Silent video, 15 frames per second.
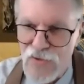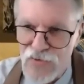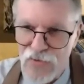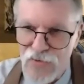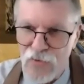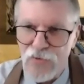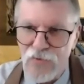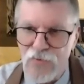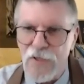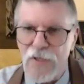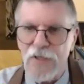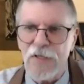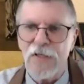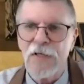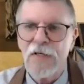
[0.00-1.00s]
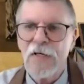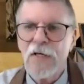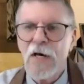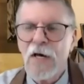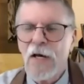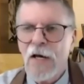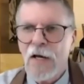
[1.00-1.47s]
sutra,
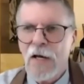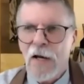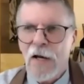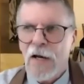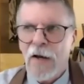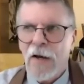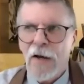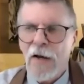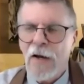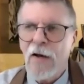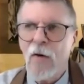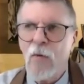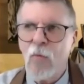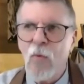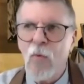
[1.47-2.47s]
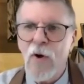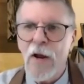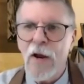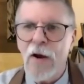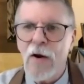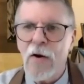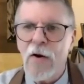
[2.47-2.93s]

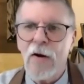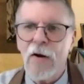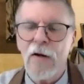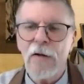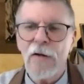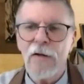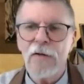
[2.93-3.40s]
where